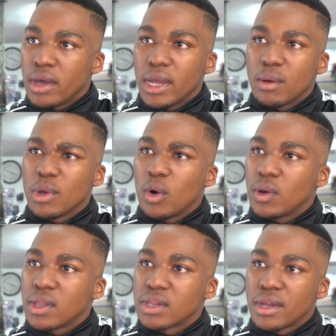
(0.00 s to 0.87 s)
And we
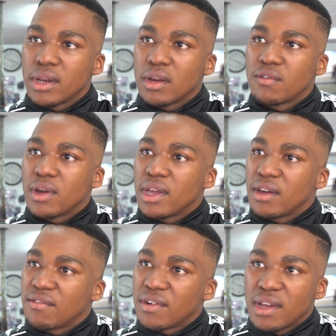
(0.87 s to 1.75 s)
always train hard for
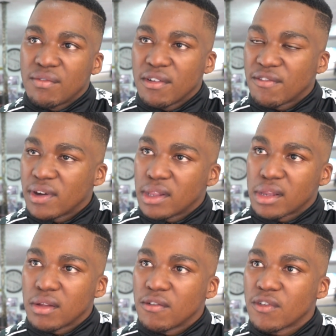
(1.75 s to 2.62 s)
every
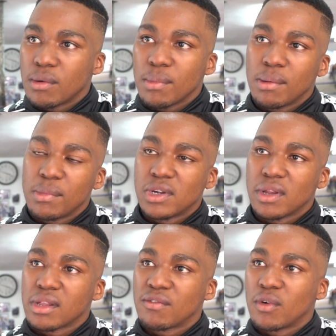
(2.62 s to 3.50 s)
fight. From
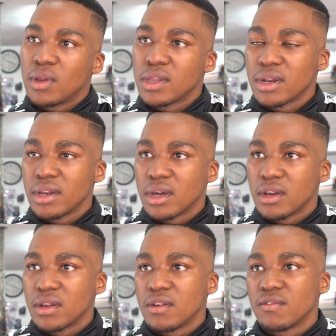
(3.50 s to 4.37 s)
amateurs, I've always trained
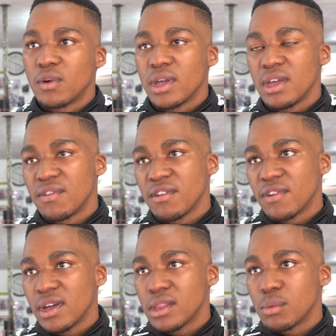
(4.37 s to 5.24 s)
hard for every
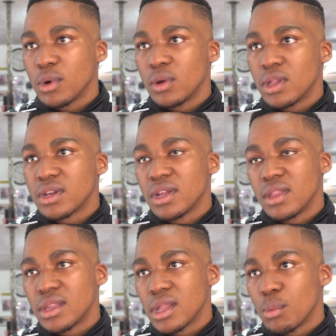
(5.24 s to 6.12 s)
fight. We always train
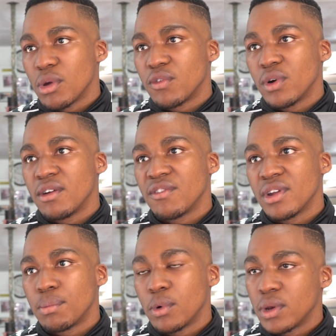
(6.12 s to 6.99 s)
the same way for every
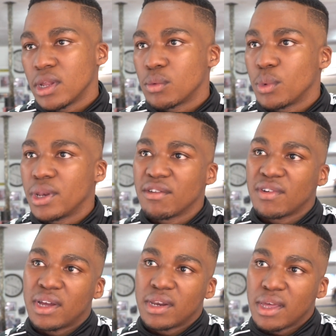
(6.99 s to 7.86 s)
opponent. We never
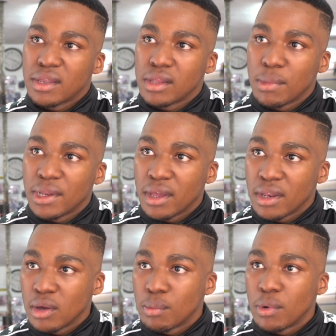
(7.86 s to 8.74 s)
underestimate
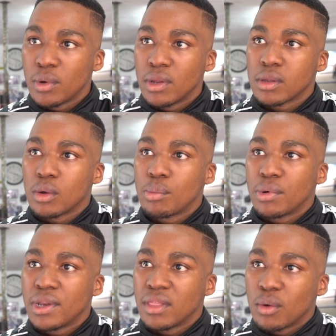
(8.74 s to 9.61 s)
any opponent. So we
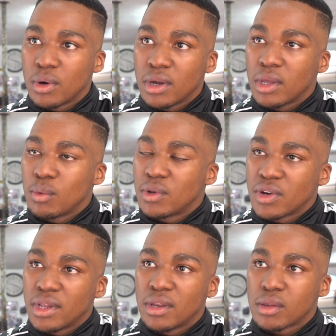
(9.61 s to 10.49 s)
put in the work and we
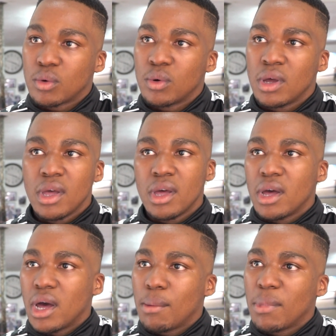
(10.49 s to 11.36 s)
train. So
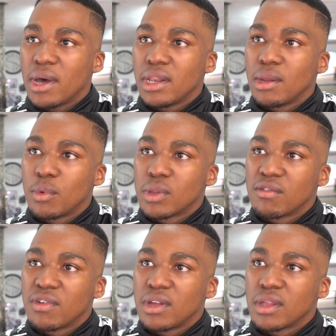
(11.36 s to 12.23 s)
I'm highly
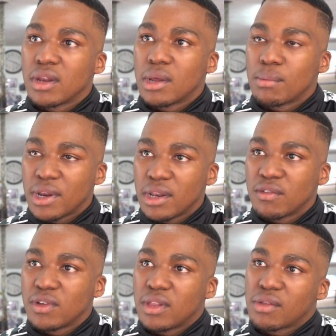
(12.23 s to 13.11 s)
motivated and I'm ready
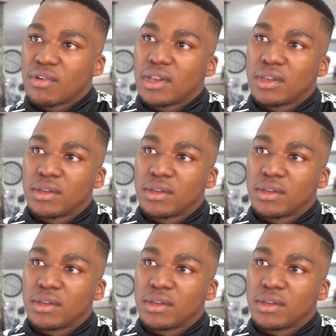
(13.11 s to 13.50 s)
for this fight.